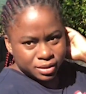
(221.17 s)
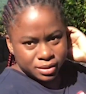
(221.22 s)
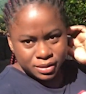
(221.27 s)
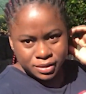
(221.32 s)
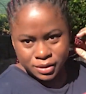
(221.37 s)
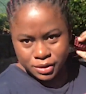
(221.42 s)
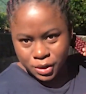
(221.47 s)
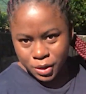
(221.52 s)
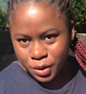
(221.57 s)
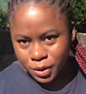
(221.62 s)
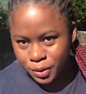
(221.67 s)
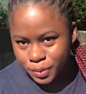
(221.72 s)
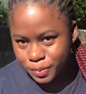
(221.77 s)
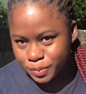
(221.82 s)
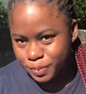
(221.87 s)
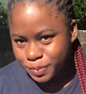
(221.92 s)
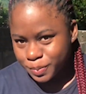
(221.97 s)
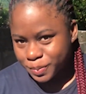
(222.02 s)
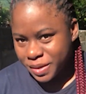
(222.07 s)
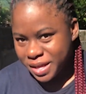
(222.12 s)
So
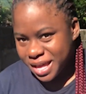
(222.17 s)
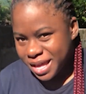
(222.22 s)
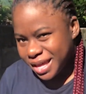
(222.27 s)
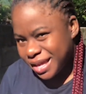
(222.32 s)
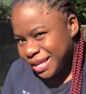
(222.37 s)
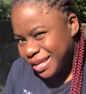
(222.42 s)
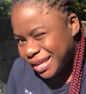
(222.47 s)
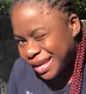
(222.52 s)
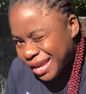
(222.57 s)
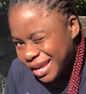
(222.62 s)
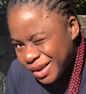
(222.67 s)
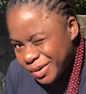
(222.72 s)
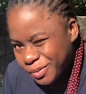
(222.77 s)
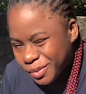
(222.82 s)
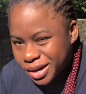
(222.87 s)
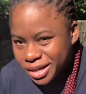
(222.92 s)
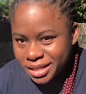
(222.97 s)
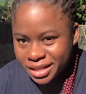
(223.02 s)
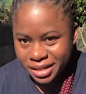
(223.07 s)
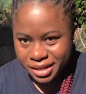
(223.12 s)
yeah,
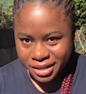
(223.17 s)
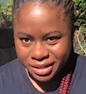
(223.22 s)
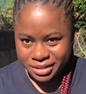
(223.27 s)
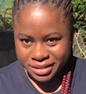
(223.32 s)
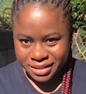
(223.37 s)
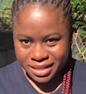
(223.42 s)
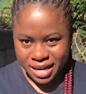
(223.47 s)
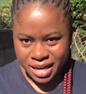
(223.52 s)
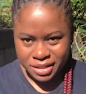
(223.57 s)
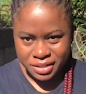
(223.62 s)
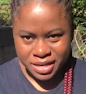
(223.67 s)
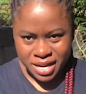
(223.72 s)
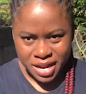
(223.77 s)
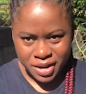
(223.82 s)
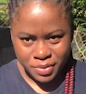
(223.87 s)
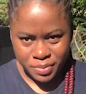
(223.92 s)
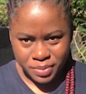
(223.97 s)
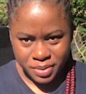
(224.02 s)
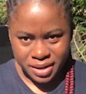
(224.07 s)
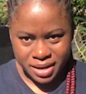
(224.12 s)
what hairstyle should I
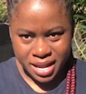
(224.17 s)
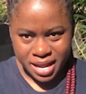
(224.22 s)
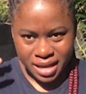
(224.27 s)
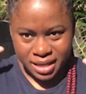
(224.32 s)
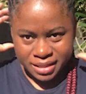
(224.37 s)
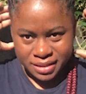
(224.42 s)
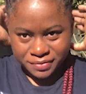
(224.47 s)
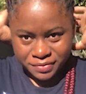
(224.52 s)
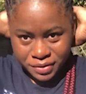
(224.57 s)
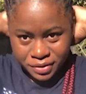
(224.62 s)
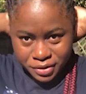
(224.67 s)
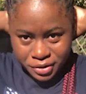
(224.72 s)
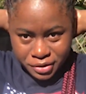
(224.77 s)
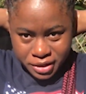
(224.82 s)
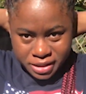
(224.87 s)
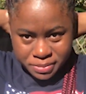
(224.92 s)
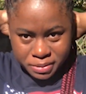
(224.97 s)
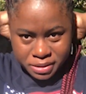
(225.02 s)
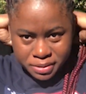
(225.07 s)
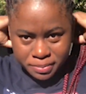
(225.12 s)
do next for the
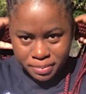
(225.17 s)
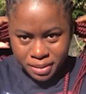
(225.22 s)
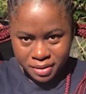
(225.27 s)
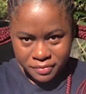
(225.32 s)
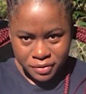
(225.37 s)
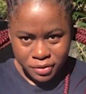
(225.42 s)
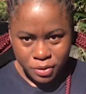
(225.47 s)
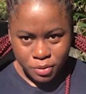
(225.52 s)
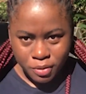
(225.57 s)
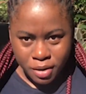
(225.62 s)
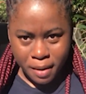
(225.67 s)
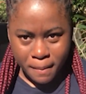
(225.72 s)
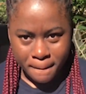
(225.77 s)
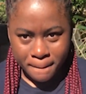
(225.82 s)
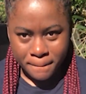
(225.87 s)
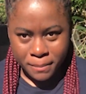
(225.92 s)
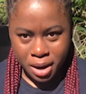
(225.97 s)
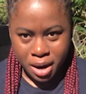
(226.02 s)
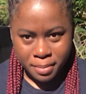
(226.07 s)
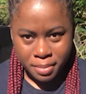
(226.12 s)
Christmas? I'm planning for the
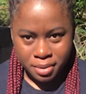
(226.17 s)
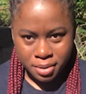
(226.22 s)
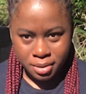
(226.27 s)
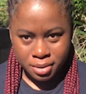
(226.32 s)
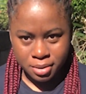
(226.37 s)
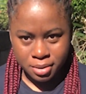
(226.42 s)
one bob.